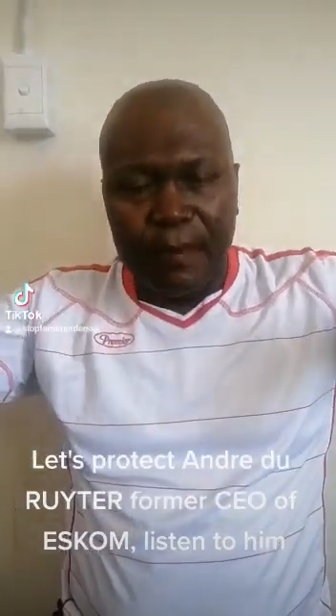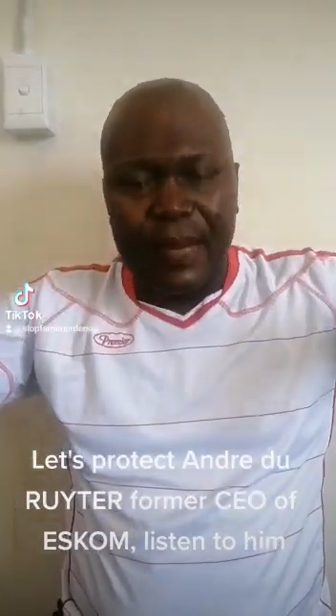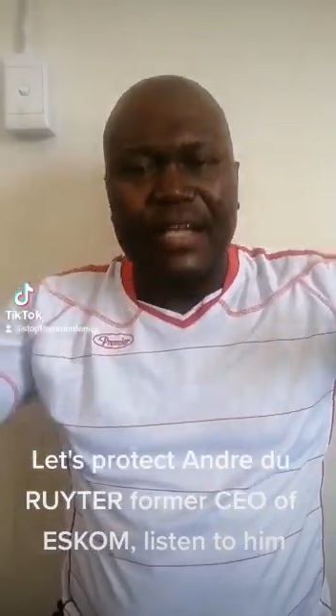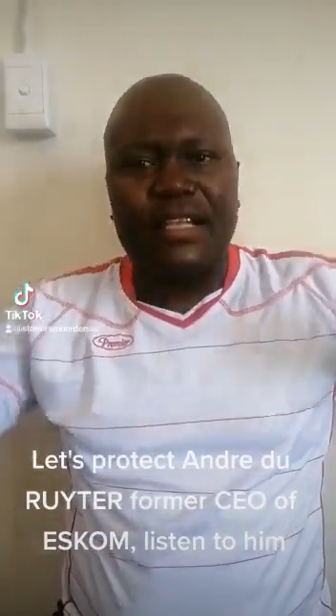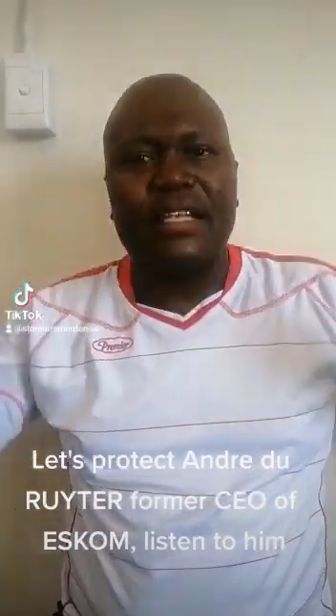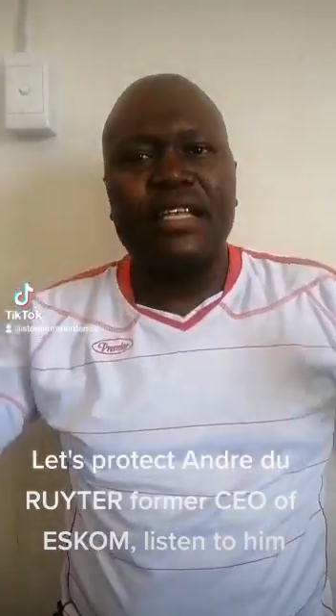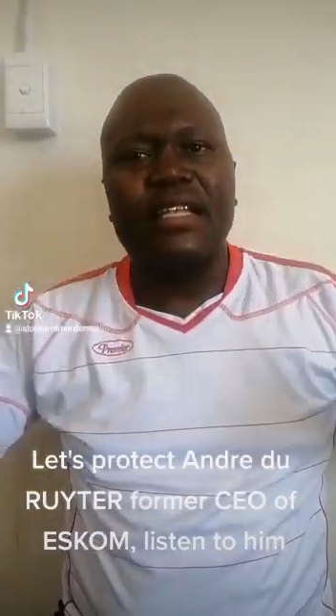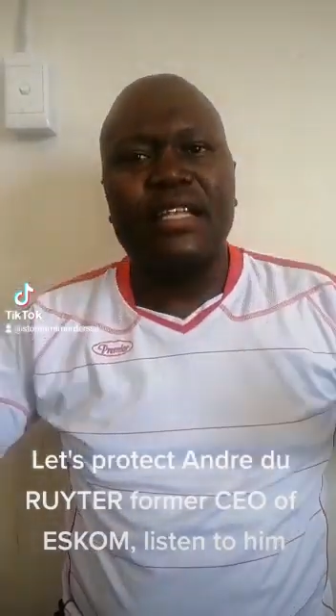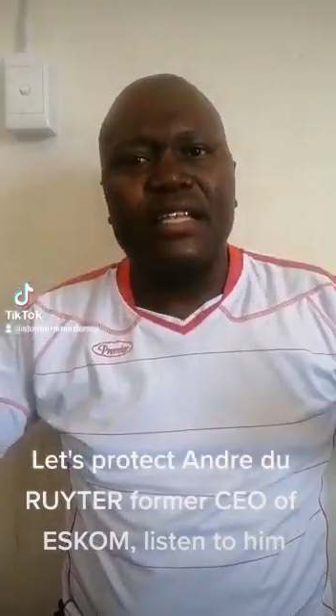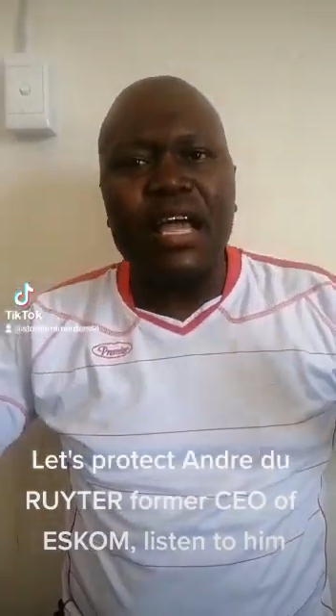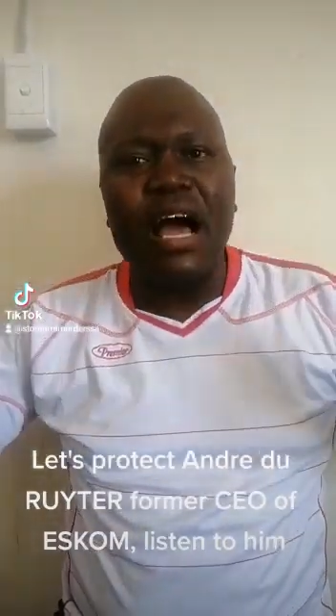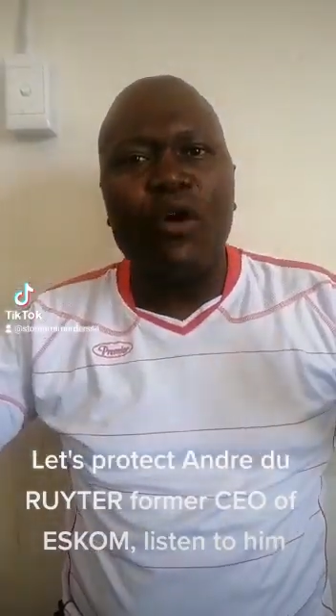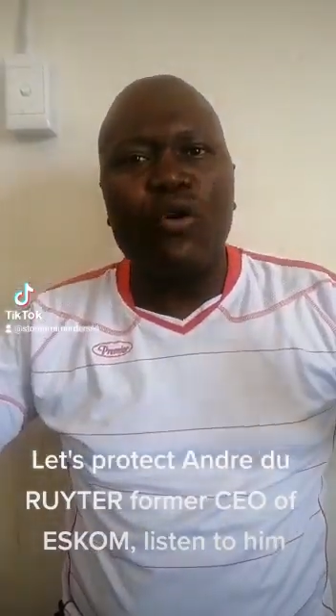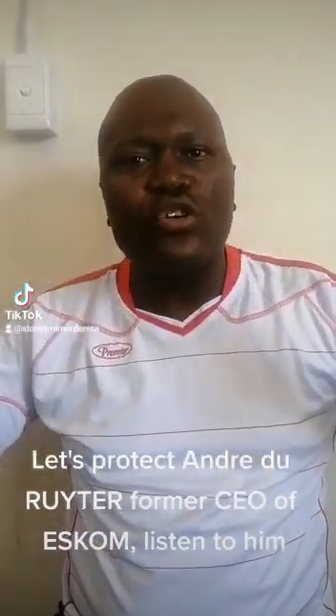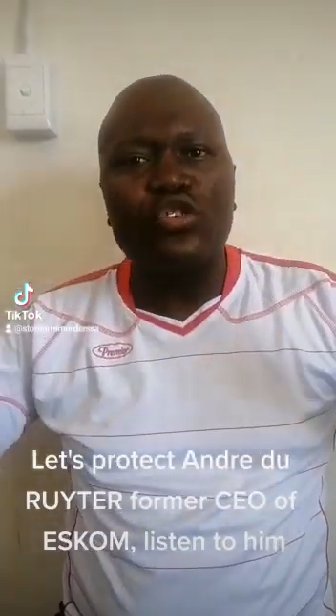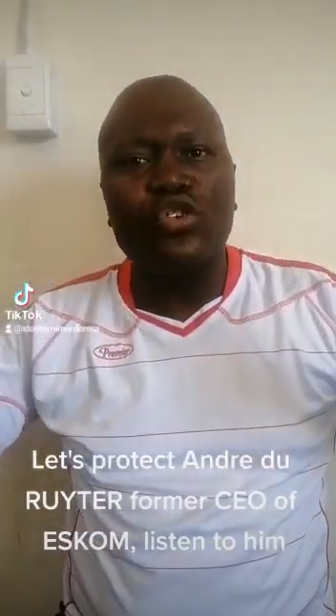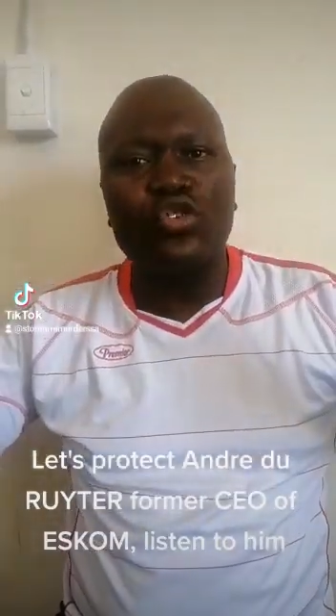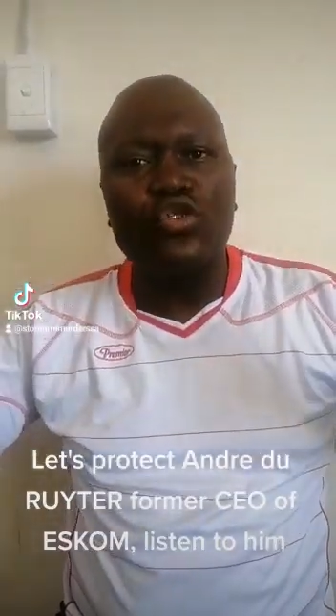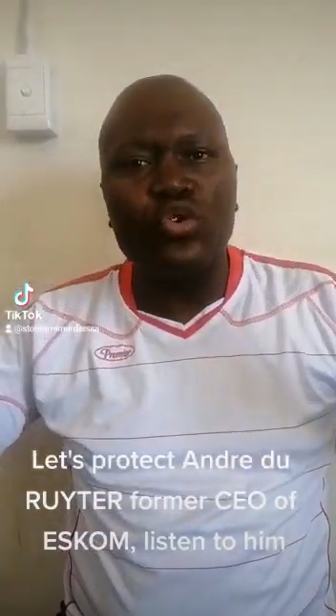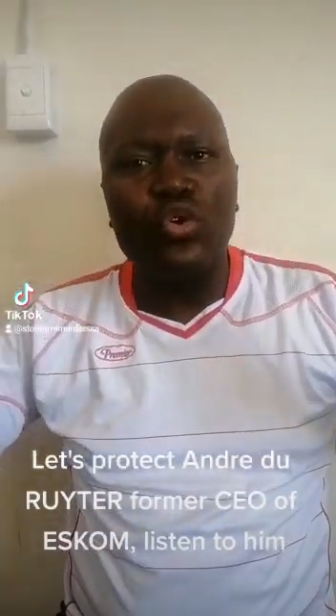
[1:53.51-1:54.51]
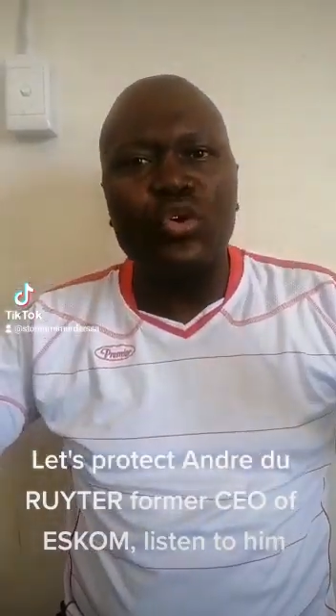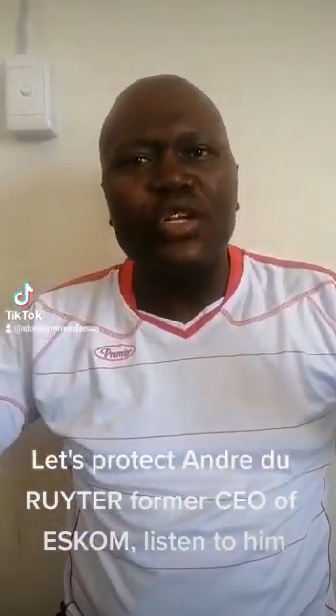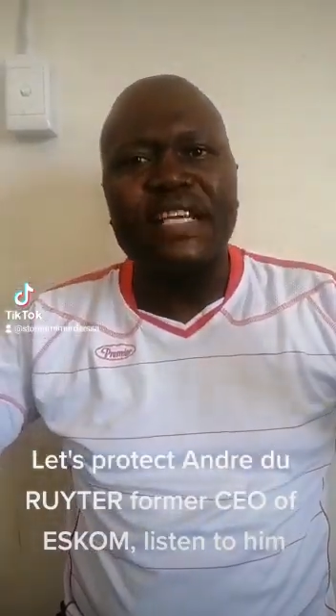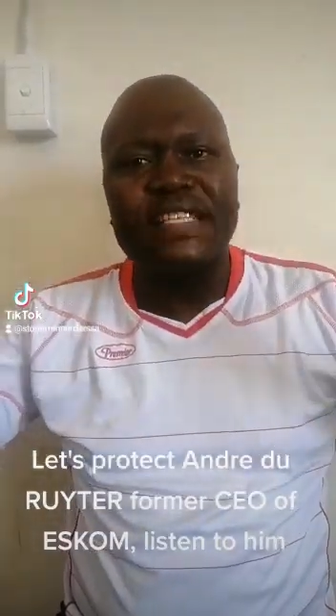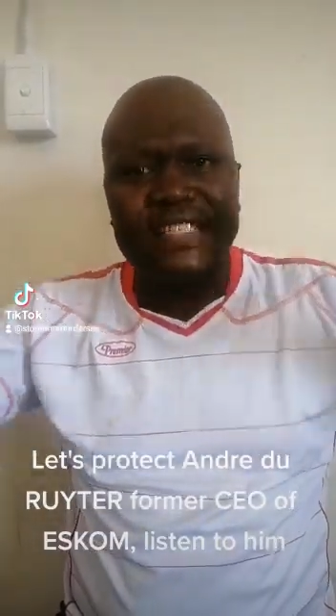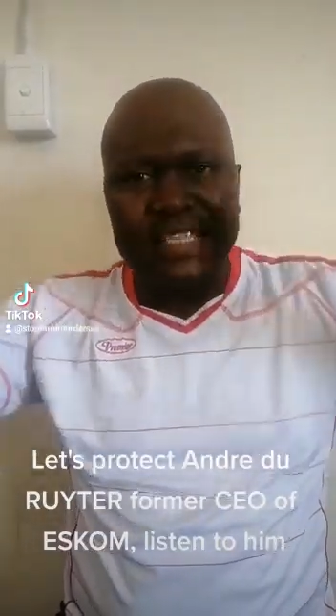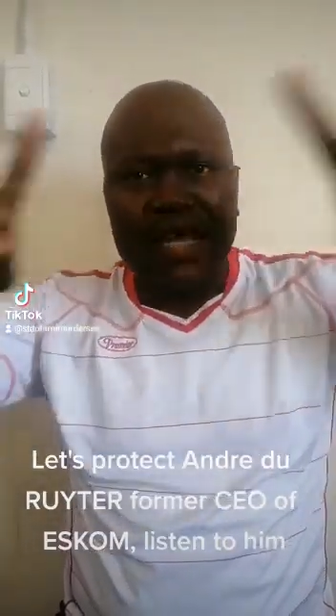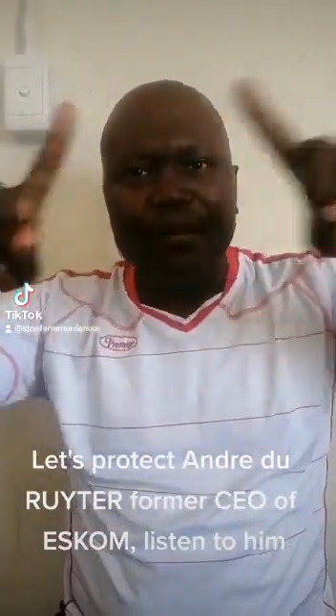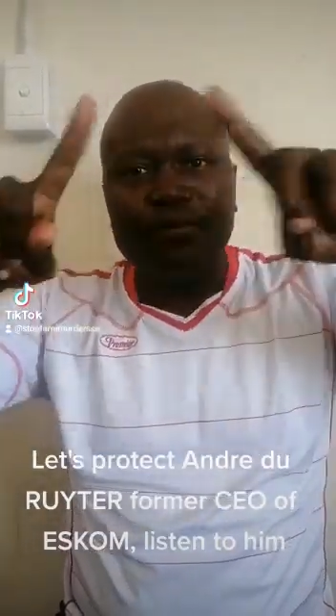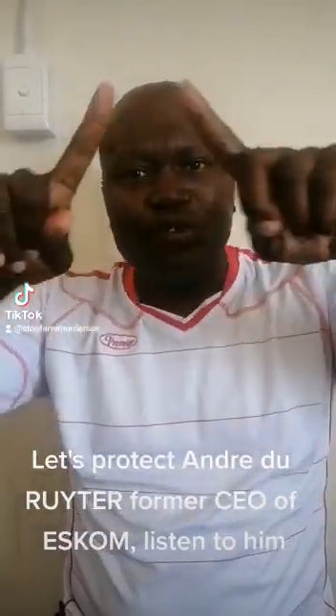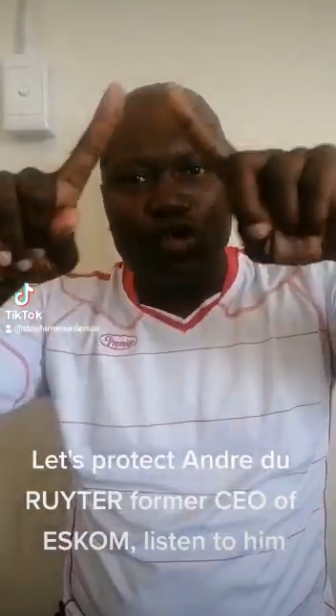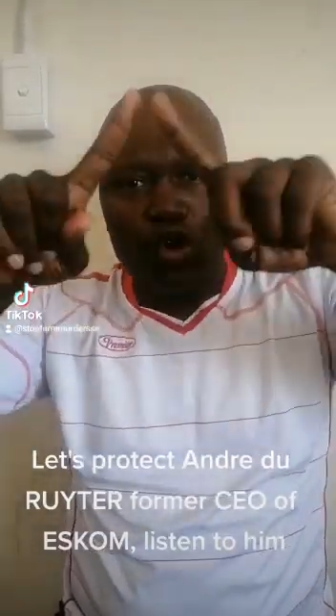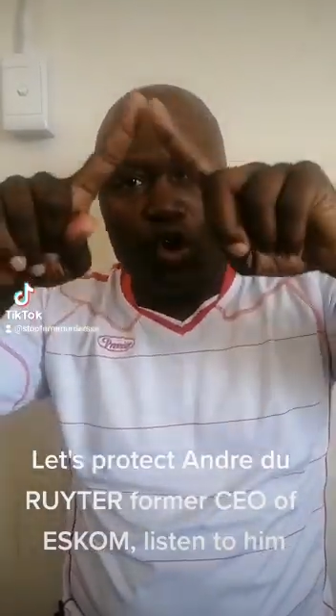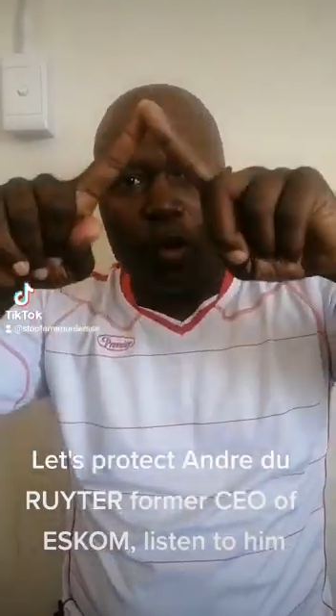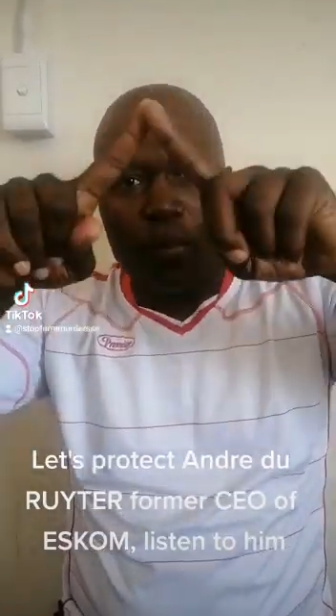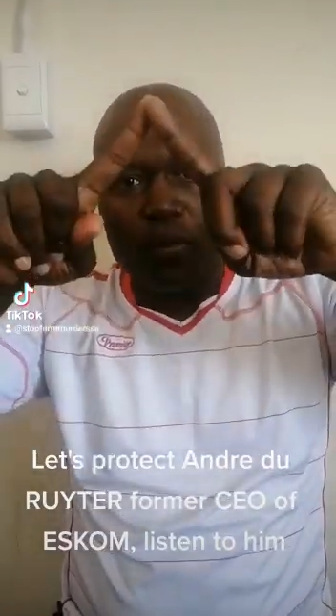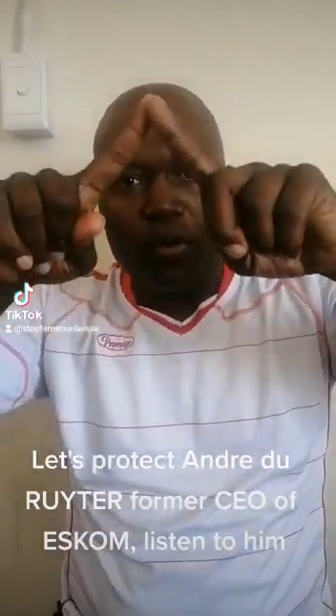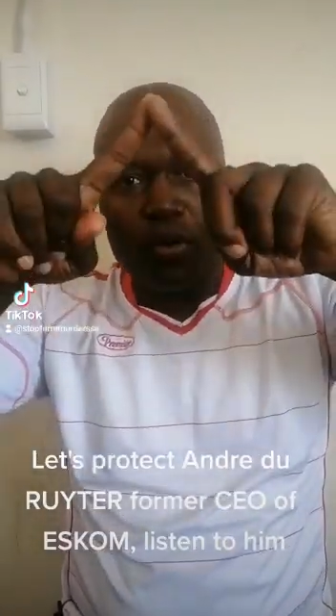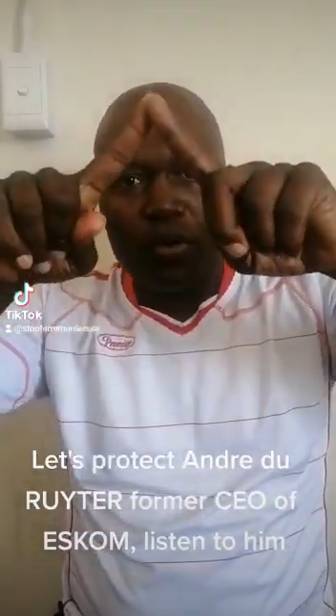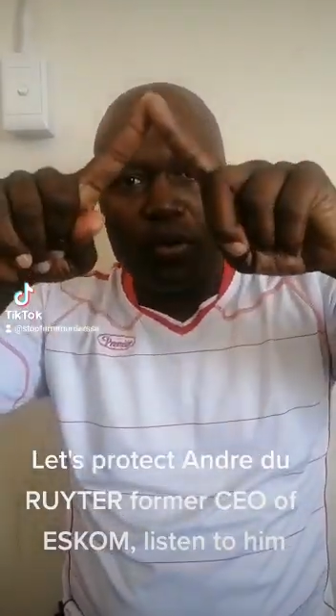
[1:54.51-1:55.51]
but they're going to do the same
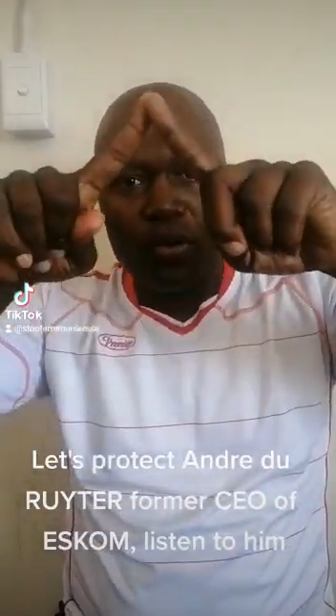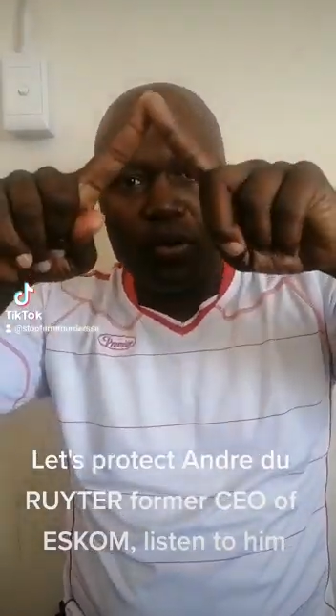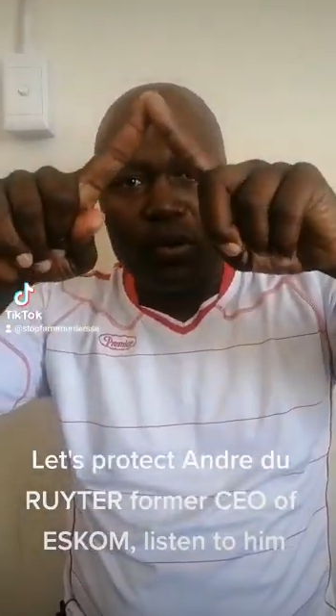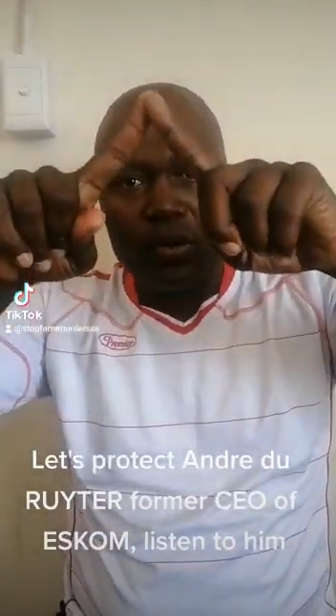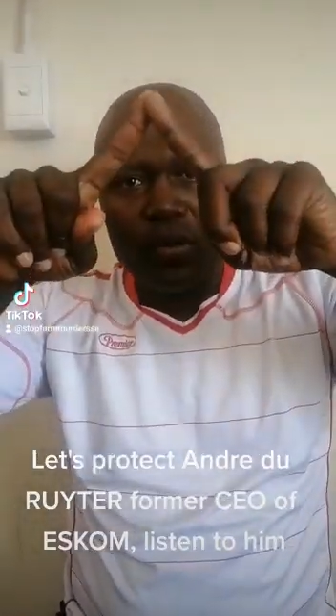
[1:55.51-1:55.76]
job.